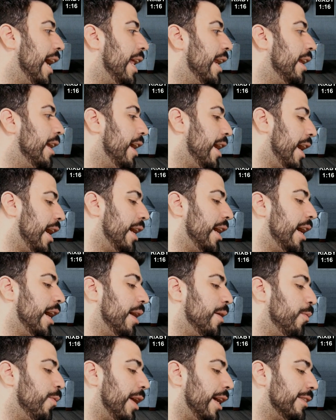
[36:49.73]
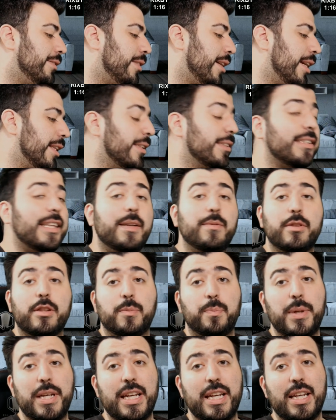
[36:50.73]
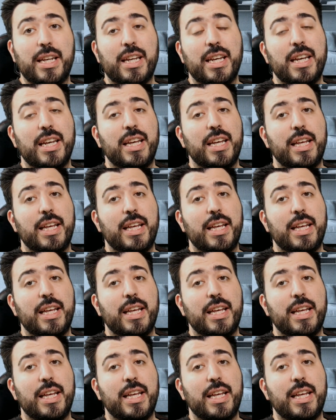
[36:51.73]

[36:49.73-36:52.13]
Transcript: And I, I when I say at the same speed,